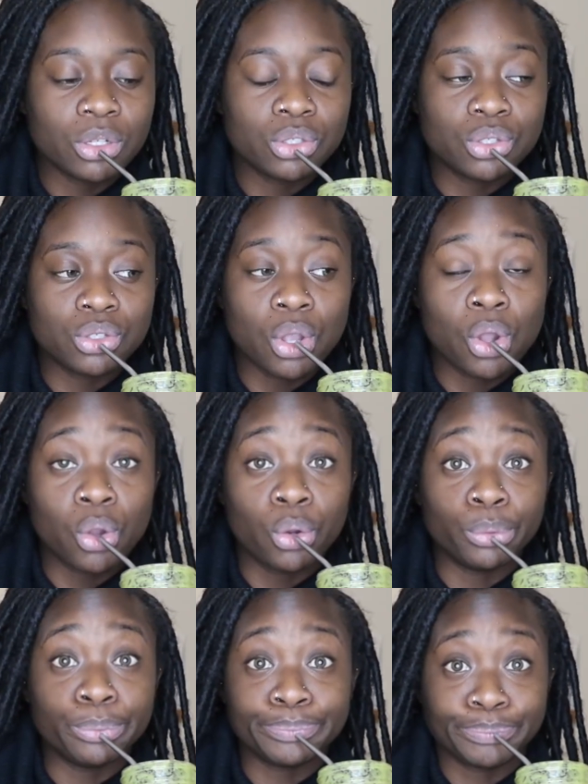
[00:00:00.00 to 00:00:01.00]

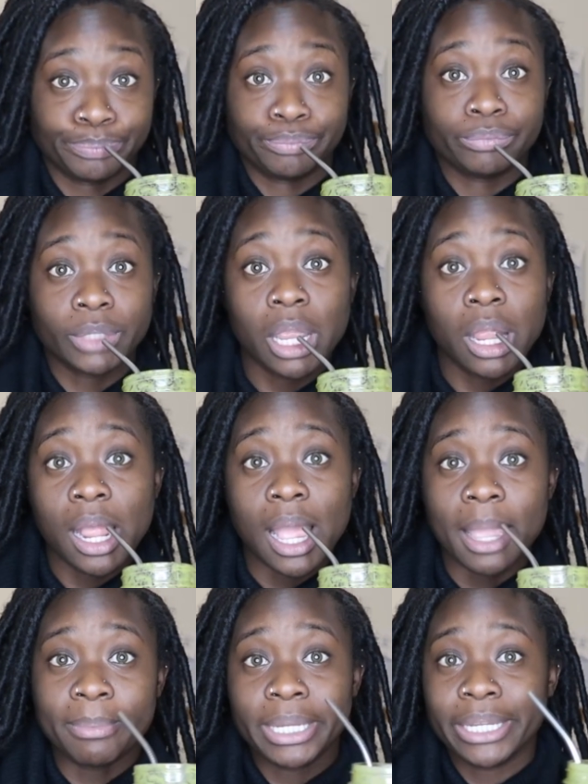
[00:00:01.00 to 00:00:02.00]
So
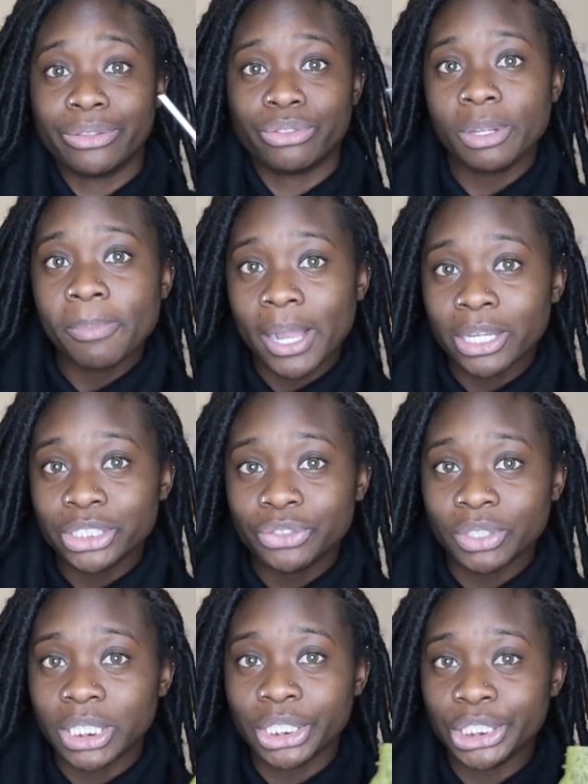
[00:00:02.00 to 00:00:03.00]
I mean, 3 pounds
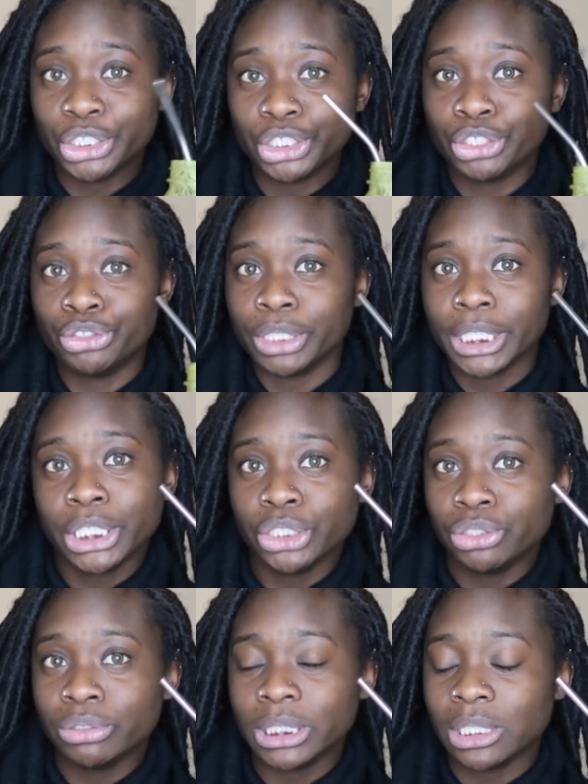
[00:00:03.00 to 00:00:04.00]
for literally just drinking
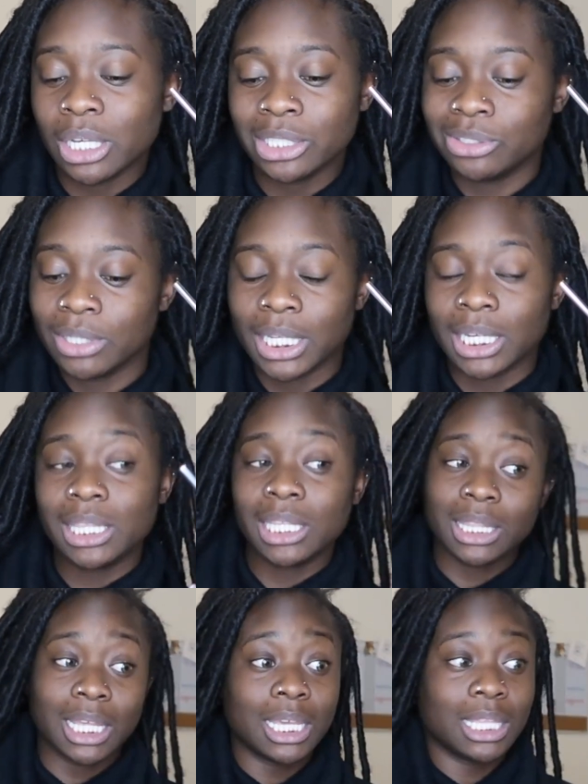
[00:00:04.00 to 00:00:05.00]
juice and not doing
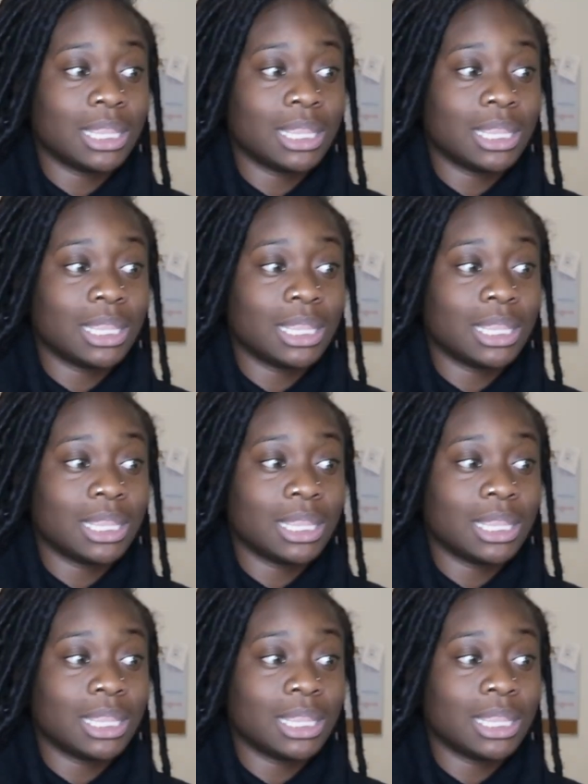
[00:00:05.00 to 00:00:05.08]
anything, like